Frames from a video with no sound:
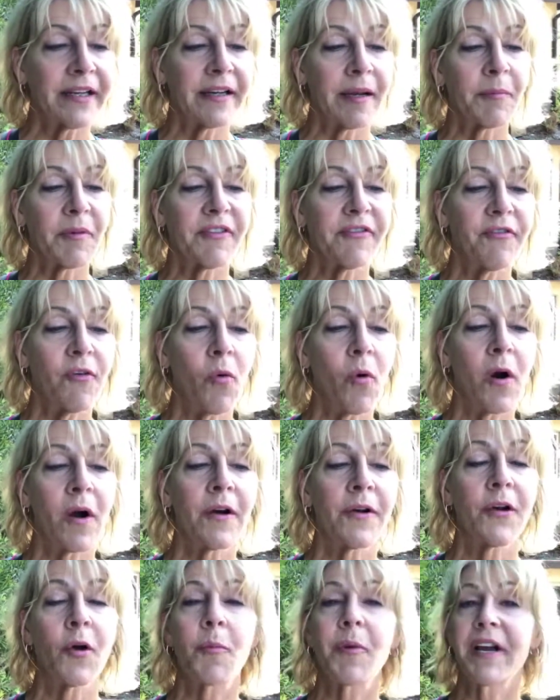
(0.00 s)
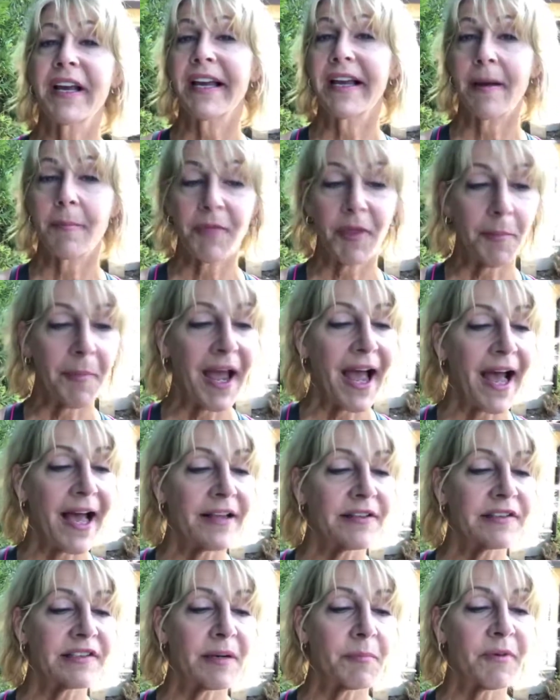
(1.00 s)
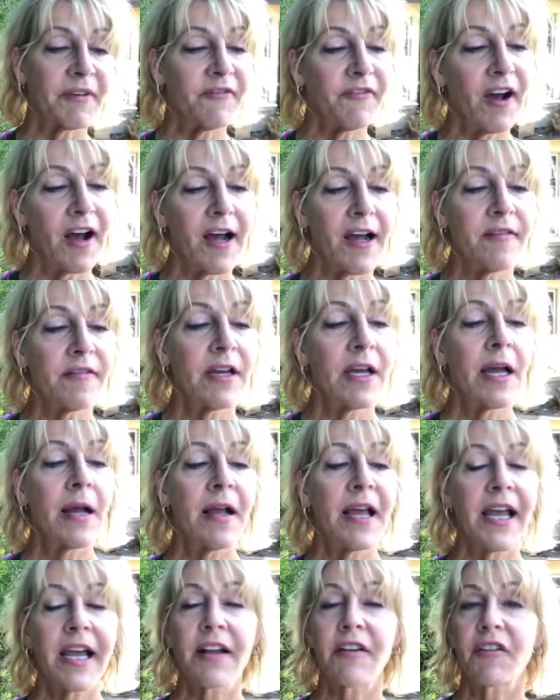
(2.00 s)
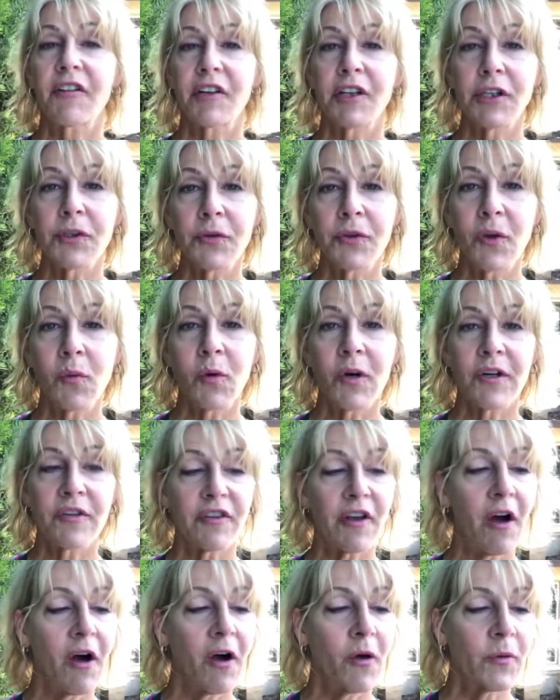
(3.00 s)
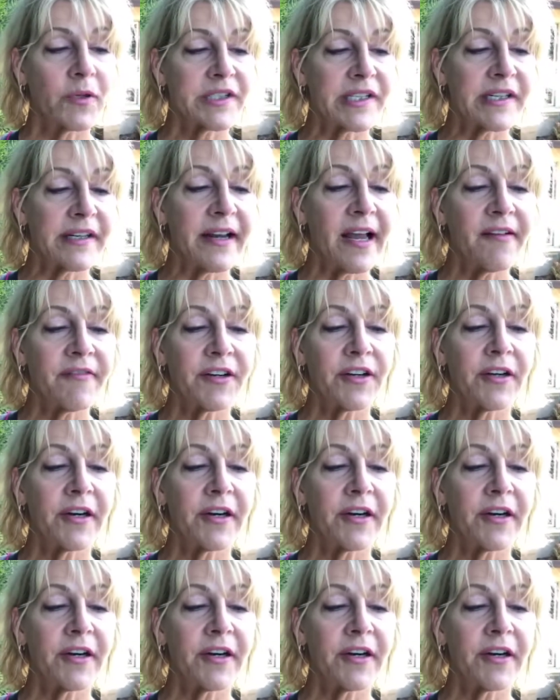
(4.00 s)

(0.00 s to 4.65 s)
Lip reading: Number 4, no bringing up the past. Number 5, exclude the words always and never.